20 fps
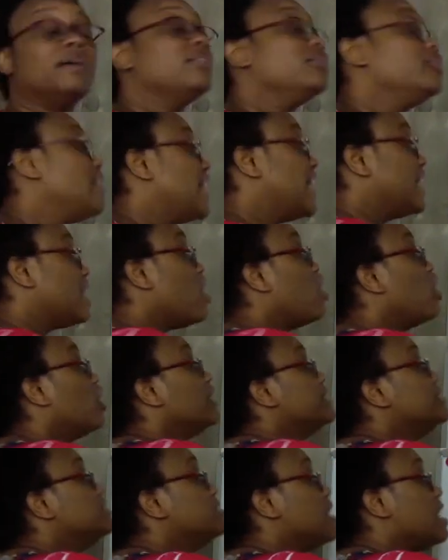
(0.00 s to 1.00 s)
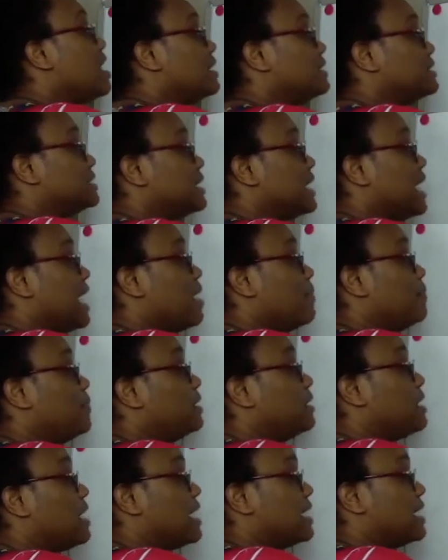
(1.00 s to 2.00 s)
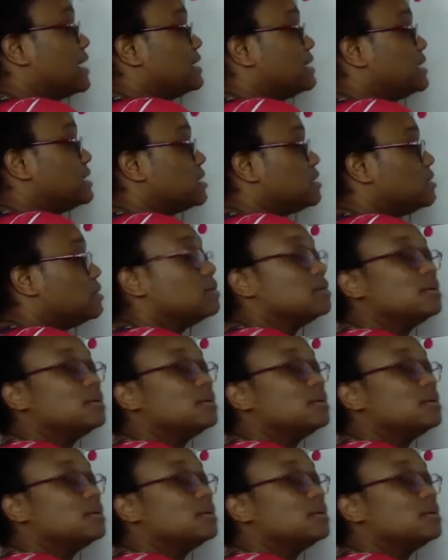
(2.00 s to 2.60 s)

They are not capitalized